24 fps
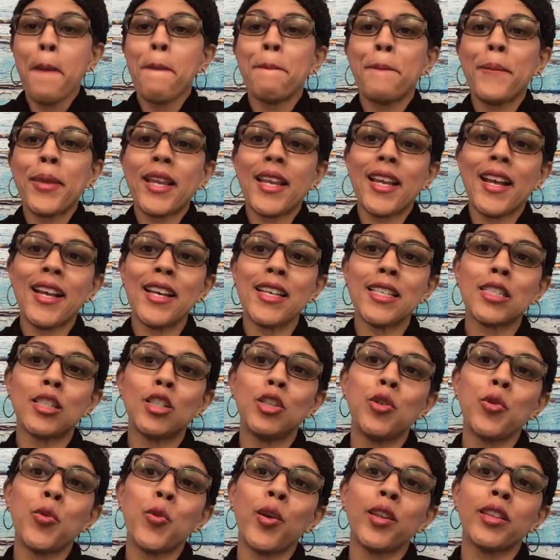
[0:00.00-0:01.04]
because
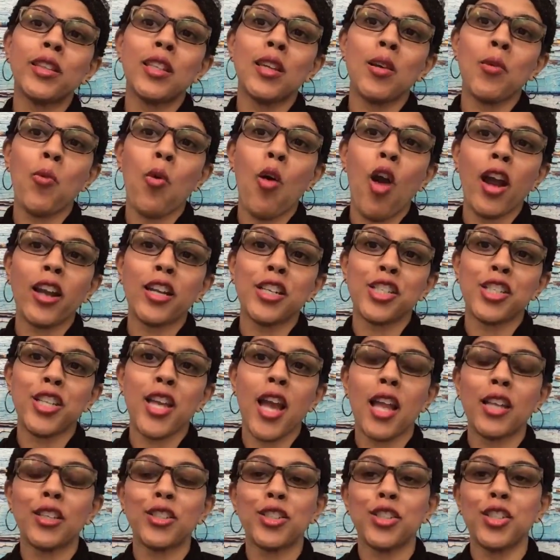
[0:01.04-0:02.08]
during the water
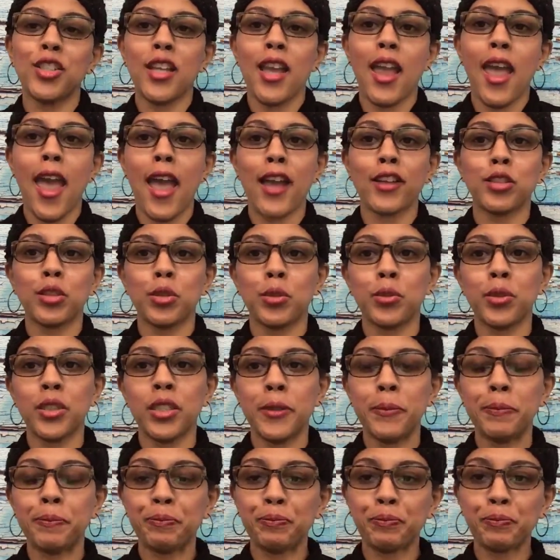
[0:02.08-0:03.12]
challenge, she
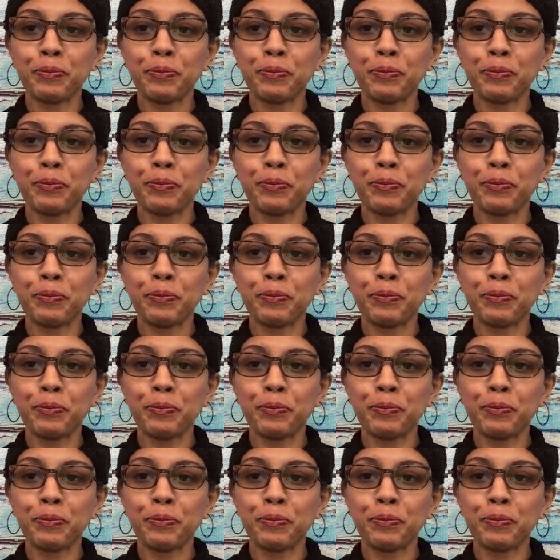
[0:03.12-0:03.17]
actually